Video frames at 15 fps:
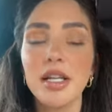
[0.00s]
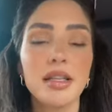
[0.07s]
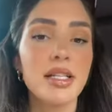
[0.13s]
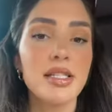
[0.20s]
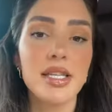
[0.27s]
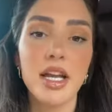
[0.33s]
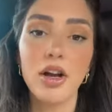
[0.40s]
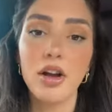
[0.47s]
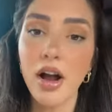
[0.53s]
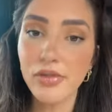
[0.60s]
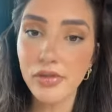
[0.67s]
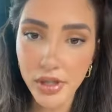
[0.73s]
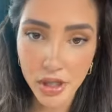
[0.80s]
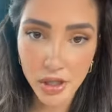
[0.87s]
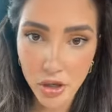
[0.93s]
Let's say you're
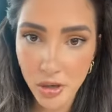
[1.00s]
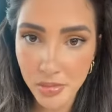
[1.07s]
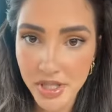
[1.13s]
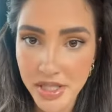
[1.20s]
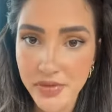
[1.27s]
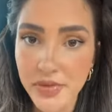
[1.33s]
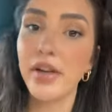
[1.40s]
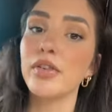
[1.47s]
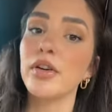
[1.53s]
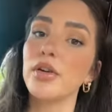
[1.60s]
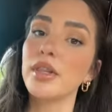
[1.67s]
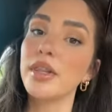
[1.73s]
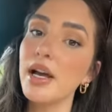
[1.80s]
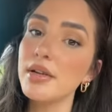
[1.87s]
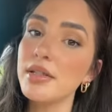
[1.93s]
offering on a home that's
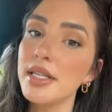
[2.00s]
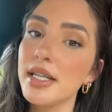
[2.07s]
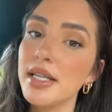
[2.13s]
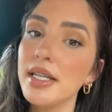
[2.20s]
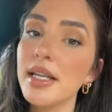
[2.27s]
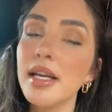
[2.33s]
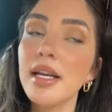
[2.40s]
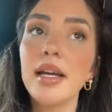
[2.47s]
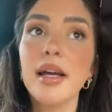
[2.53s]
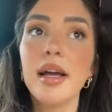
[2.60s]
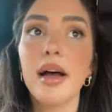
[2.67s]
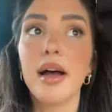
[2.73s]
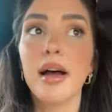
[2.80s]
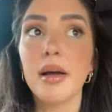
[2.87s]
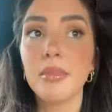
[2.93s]

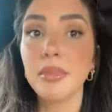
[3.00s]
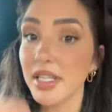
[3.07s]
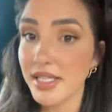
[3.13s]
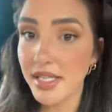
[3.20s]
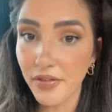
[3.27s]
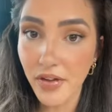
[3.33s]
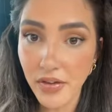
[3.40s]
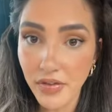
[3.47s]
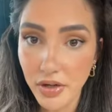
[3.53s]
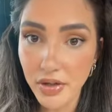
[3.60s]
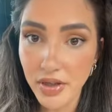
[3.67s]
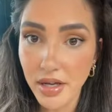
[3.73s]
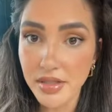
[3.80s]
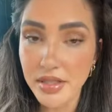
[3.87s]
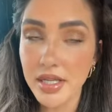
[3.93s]
$500,000, listed at
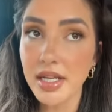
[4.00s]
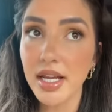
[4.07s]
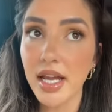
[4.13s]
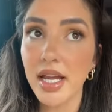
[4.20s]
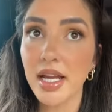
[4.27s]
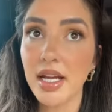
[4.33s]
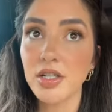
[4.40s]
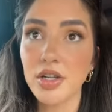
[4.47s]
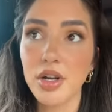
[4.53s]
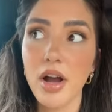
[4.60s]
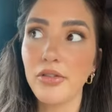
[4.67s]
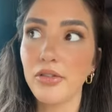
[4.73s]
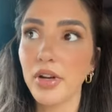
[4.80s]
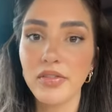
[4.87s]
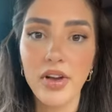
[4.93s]
$500,000, and you're
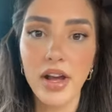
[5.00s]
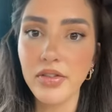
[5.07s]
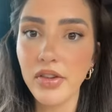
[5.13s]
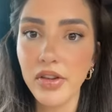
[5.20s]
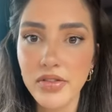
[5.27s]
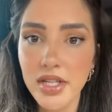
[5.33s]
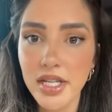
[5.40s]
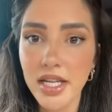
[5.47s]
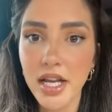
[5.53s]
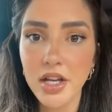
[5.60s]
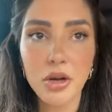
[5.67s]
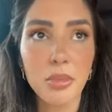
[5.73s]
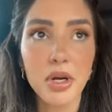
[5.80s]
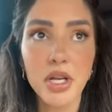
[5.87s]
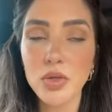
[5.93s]
offering $550,000
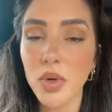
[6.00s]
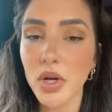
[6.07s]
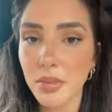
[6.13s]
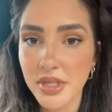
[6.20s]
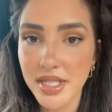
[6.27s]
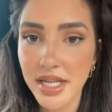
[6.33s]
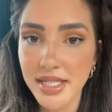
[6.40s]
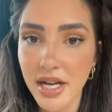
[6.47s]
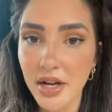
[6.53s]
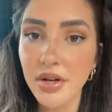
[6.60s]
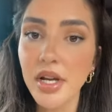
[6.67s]
and you're putting 20% down.